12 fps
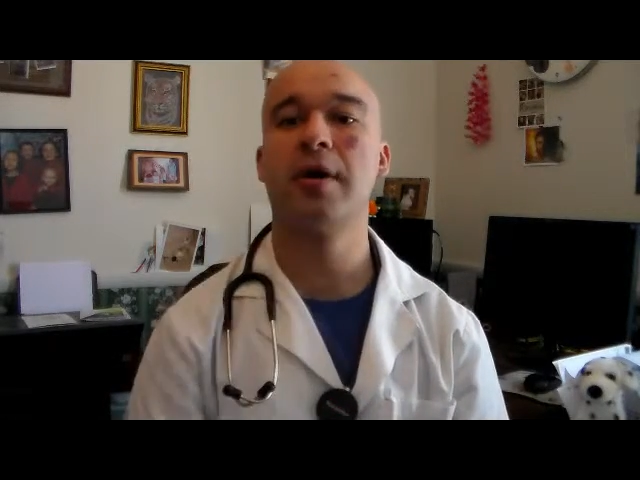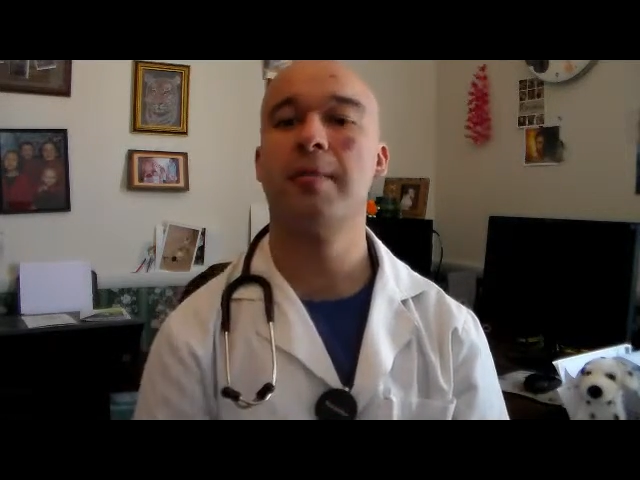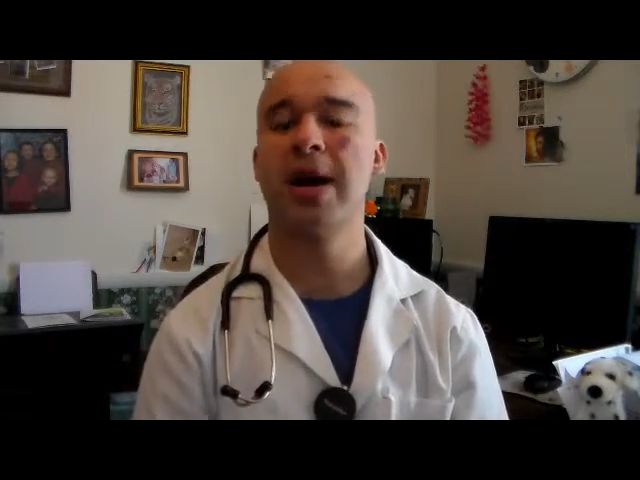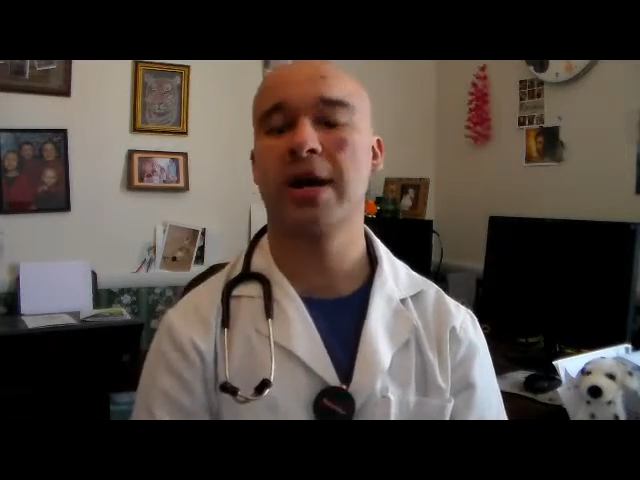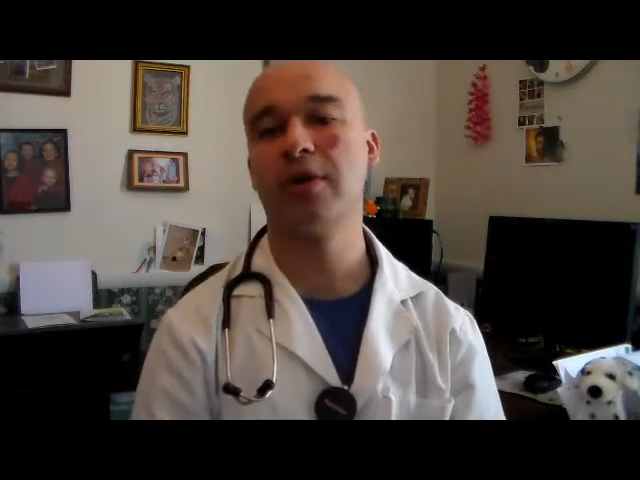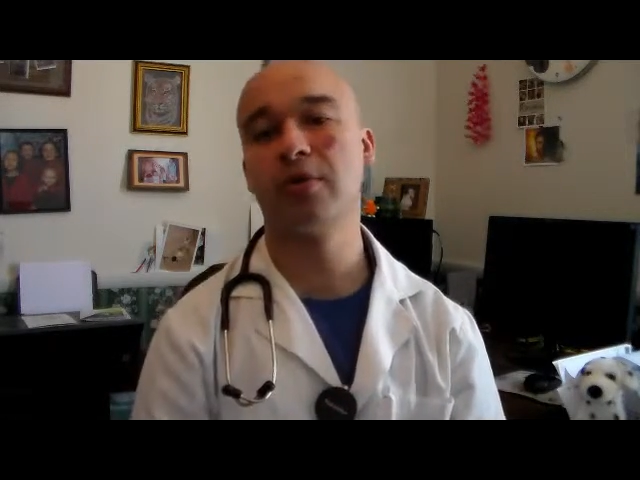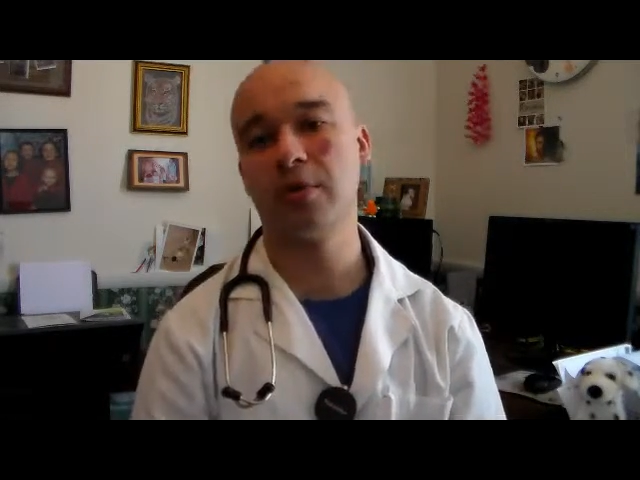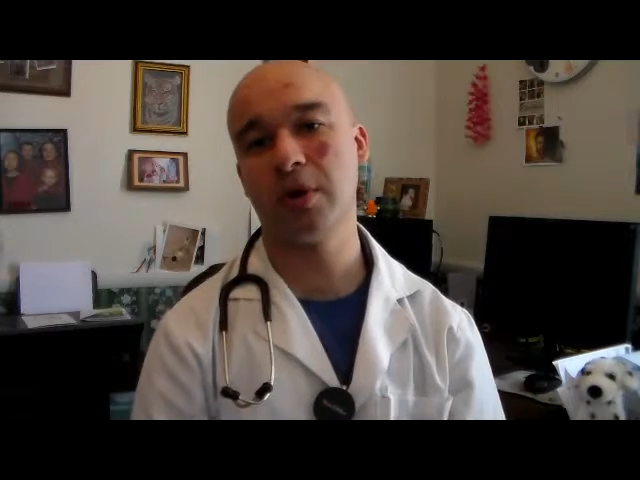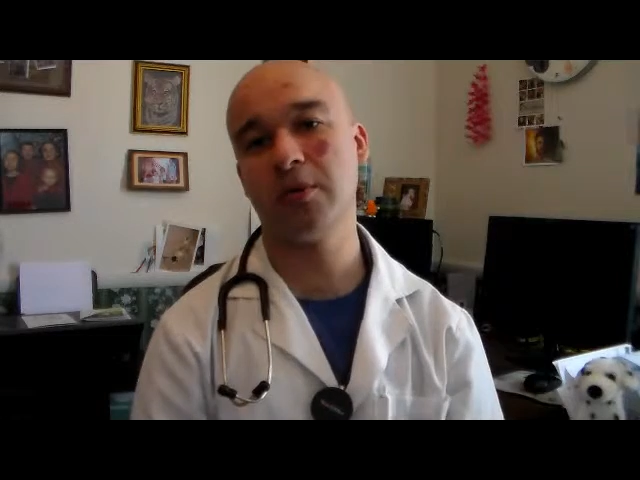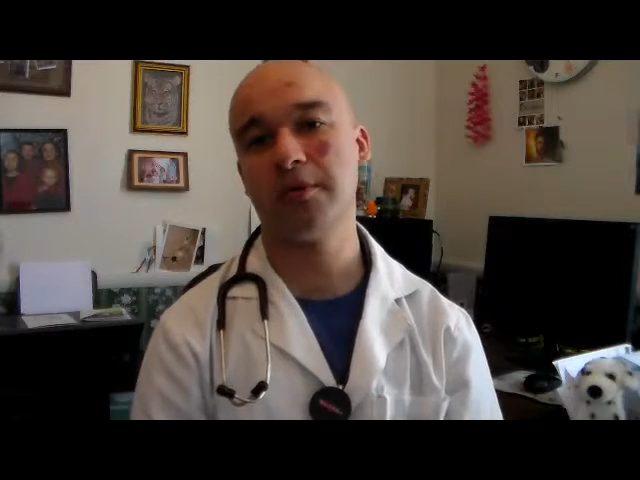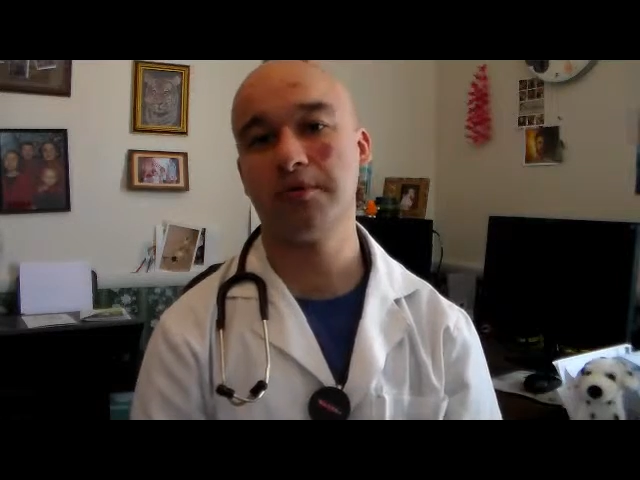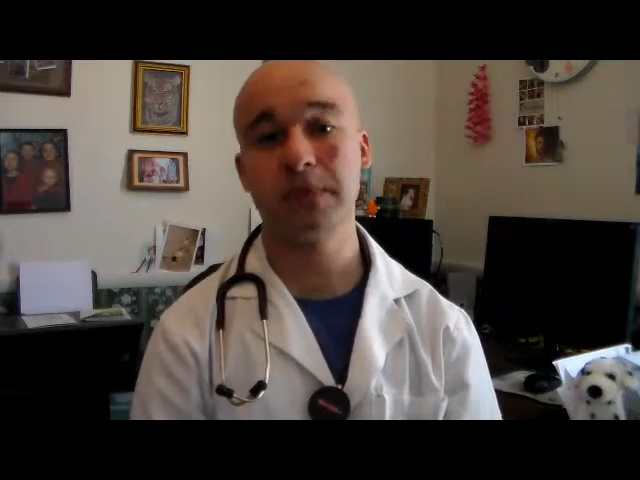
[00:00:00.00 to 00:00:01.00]
on the back of your
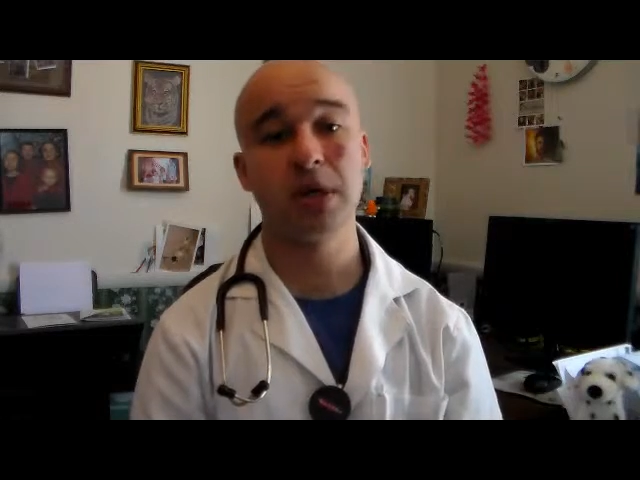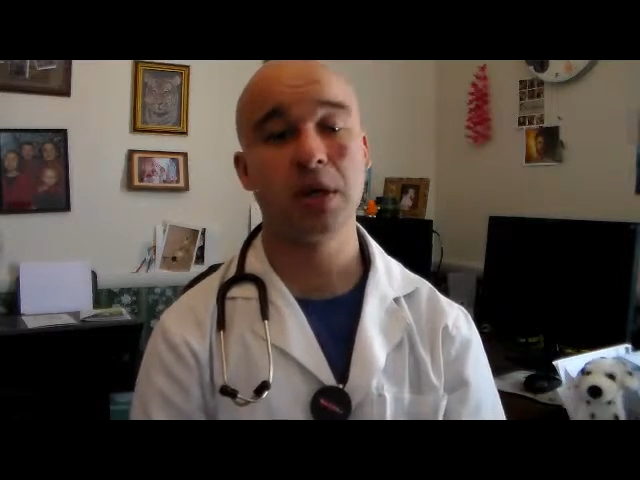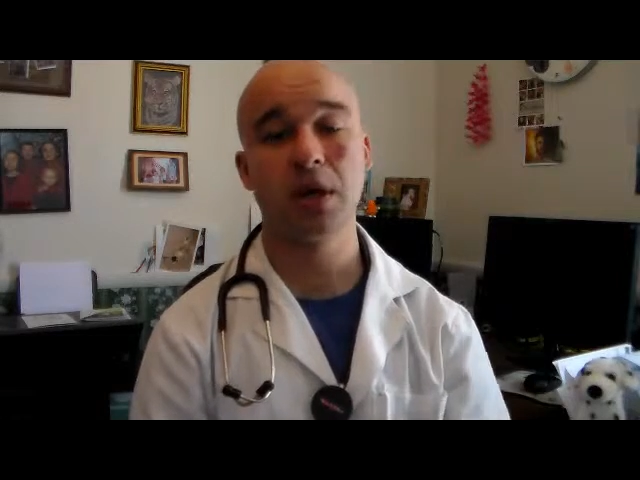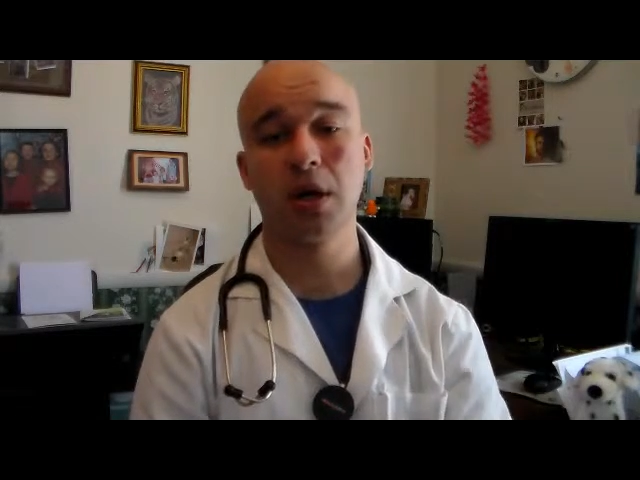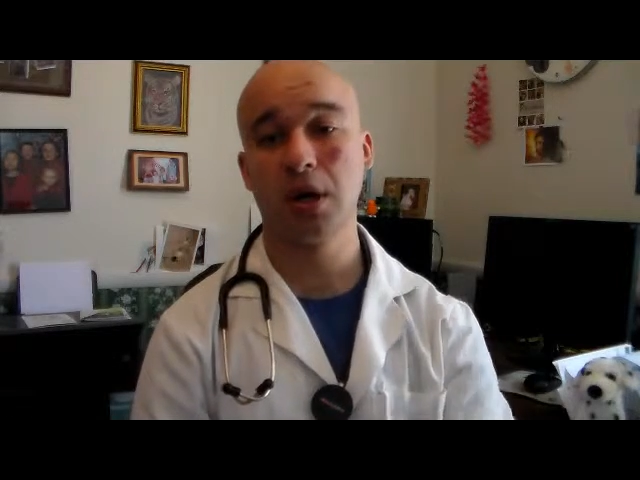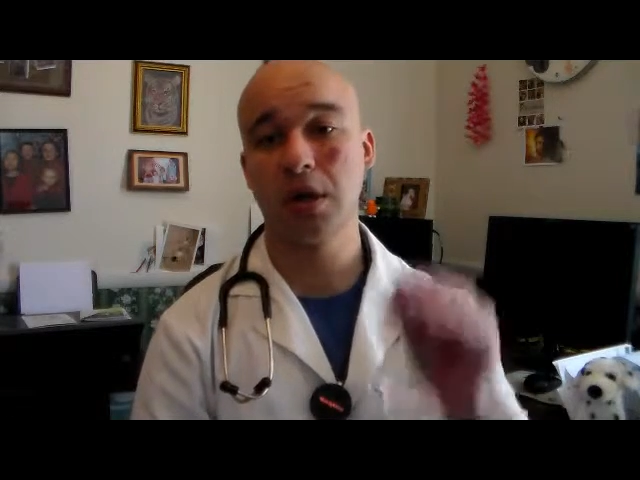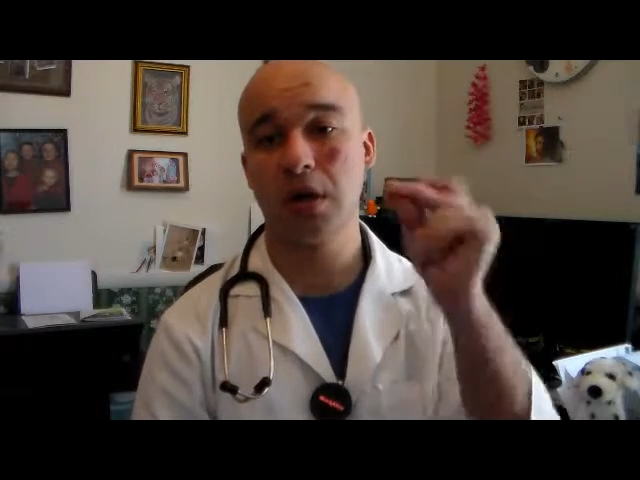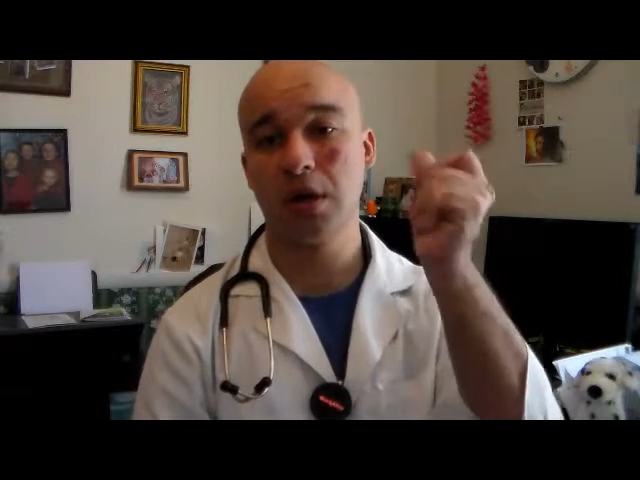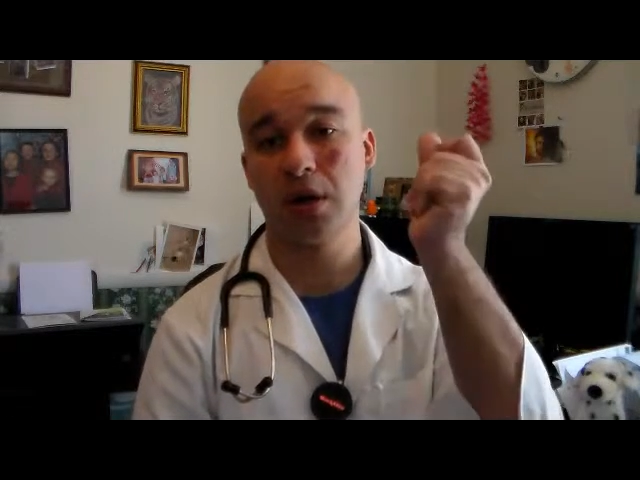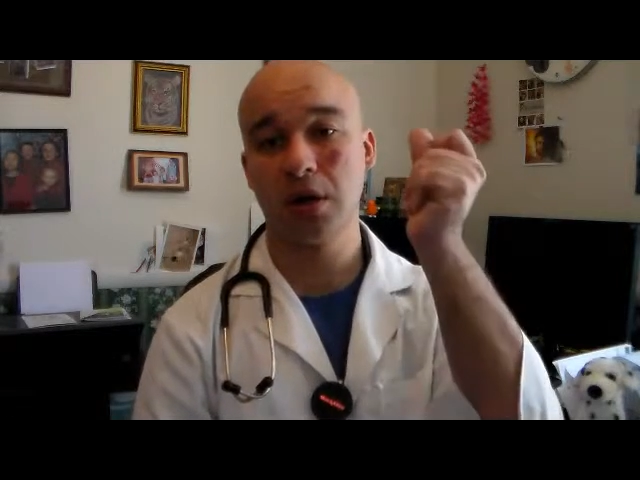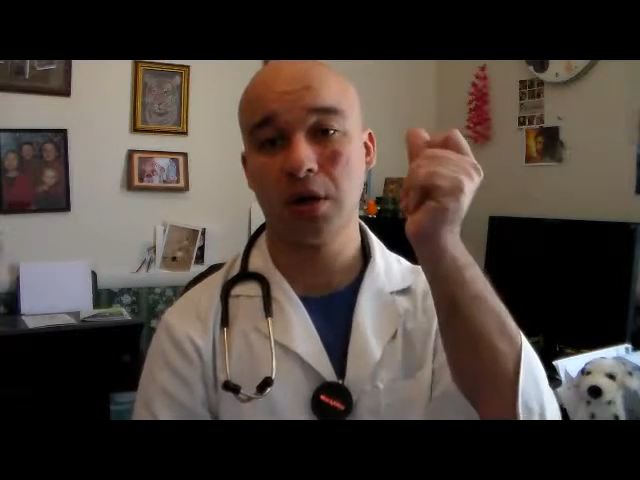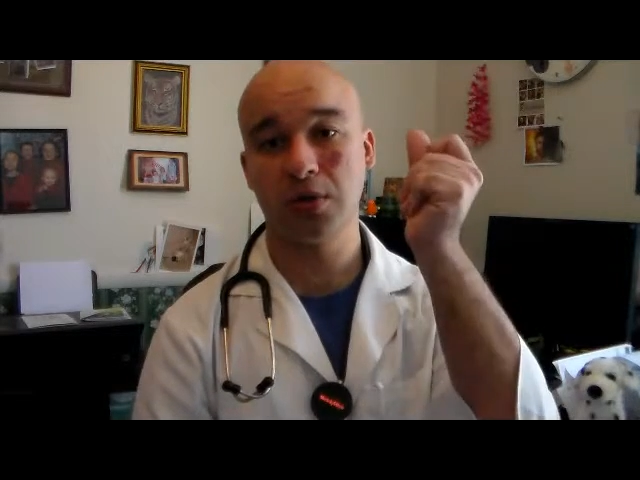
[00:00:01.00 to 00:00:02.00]
throat
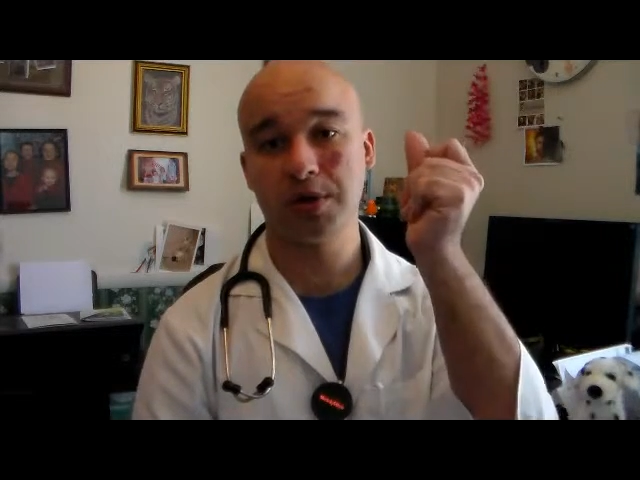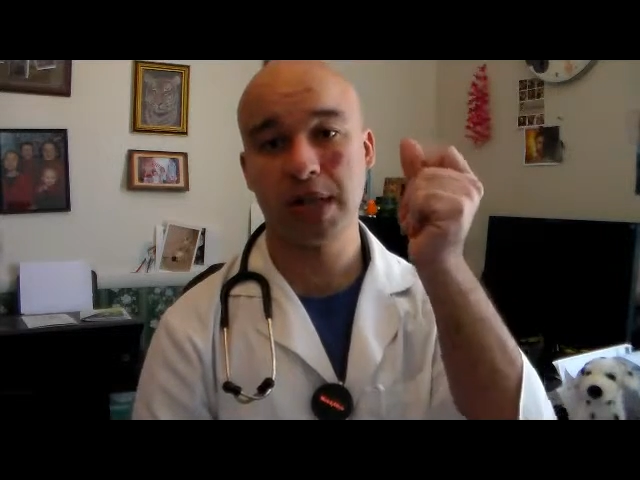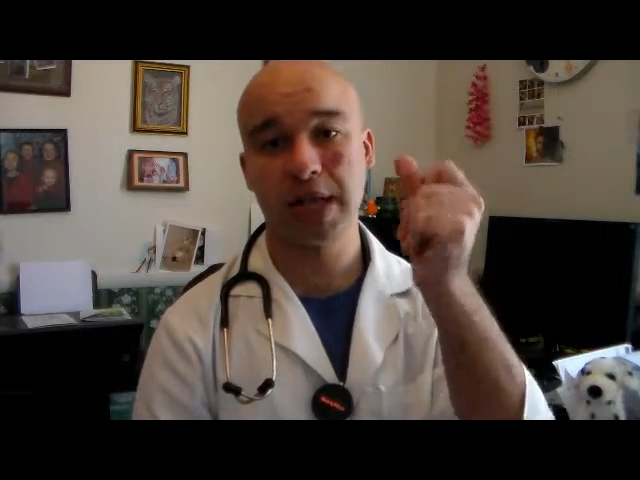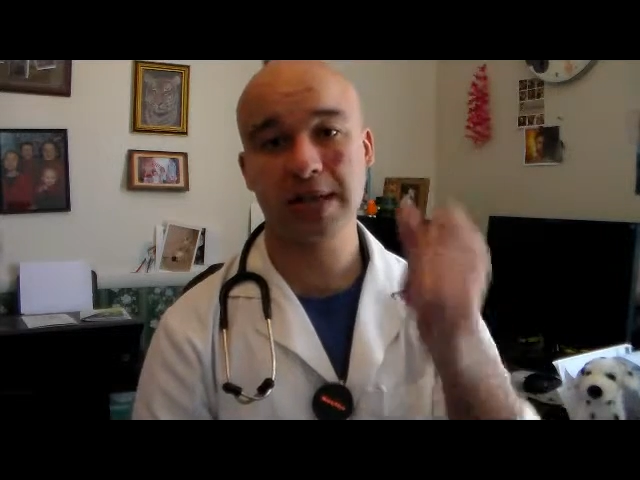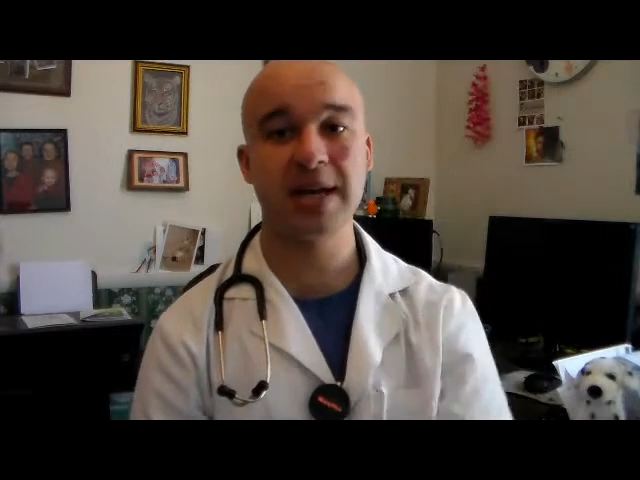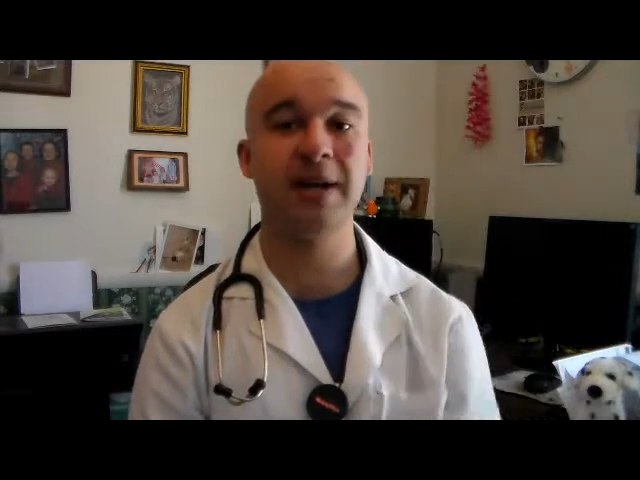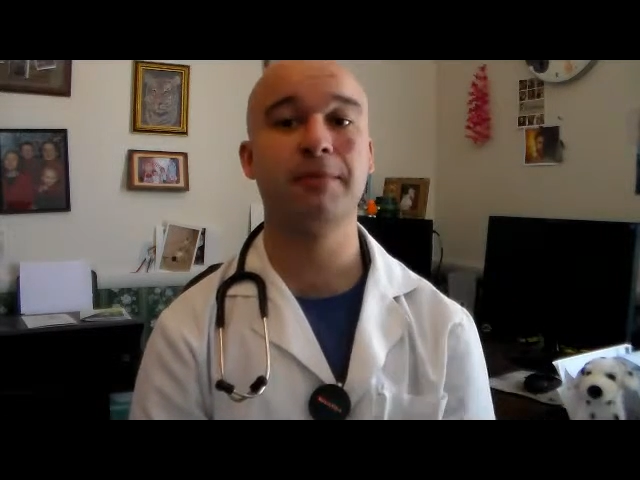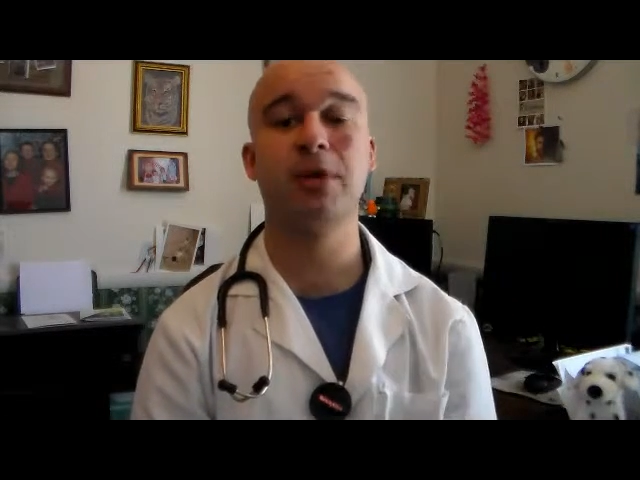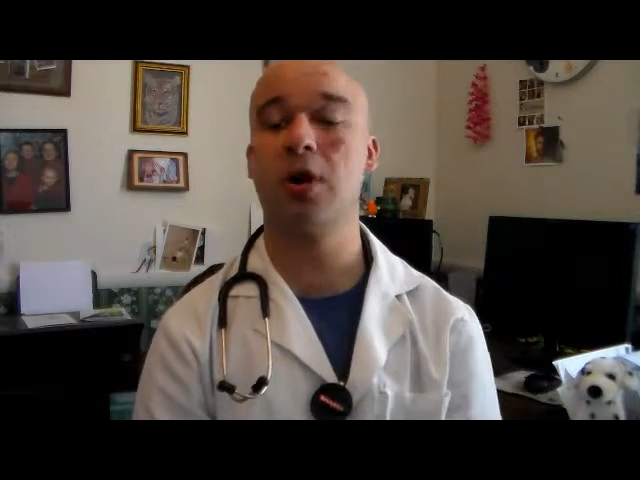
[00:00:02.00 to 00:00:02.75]
Goes like that.